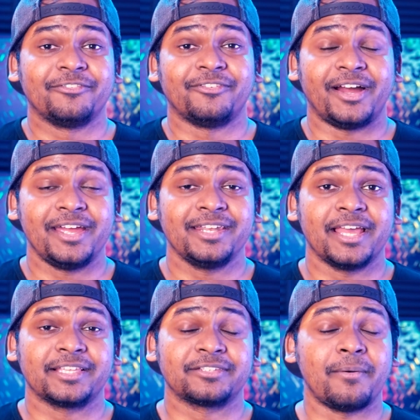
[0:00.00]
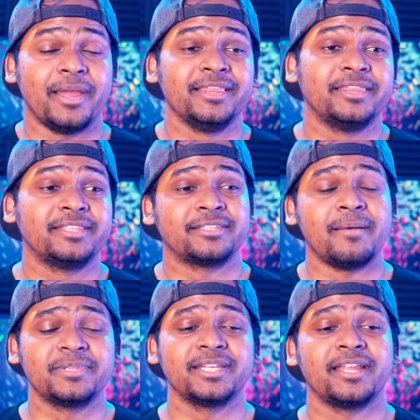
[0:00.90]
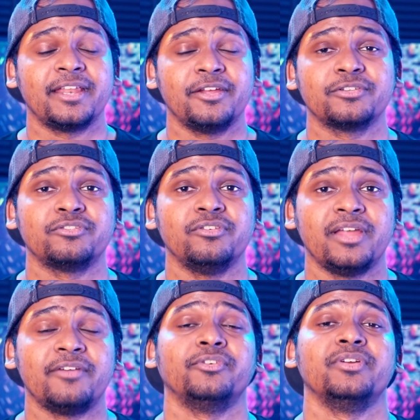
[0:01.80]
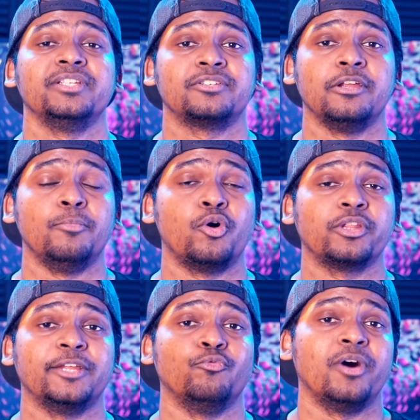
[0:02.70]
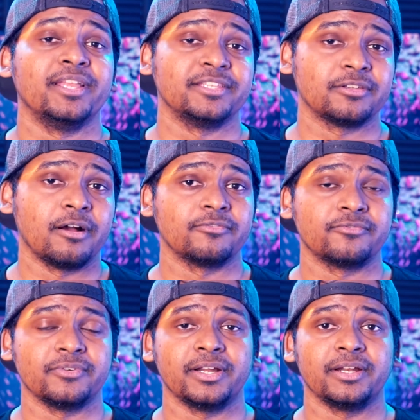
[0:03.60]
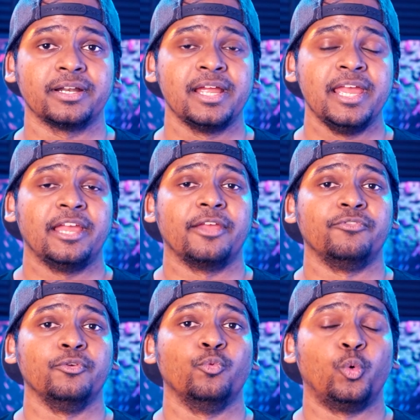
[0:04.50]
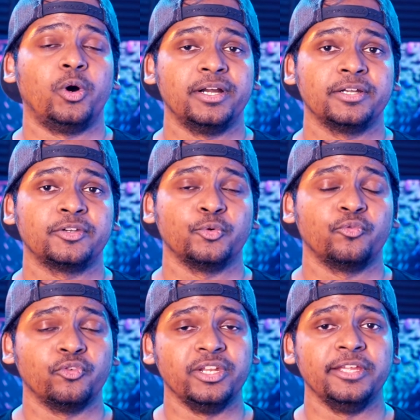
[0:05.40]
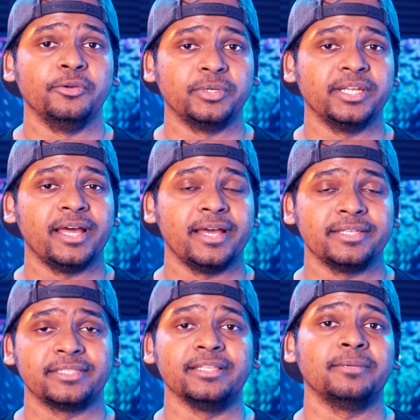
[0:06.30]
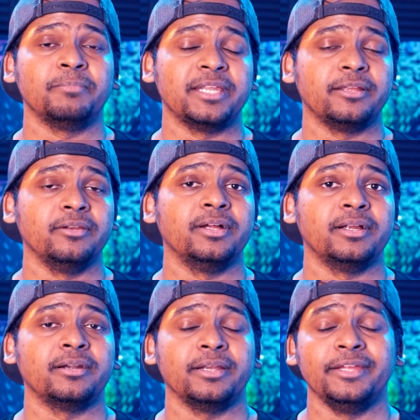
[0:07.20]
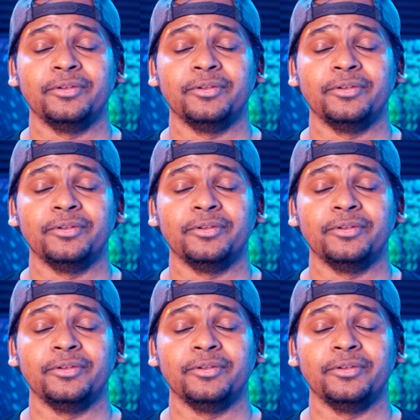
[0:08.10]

fine. Like in some scenarios, you'll have to install more than one software if you want to fully utilize that particular,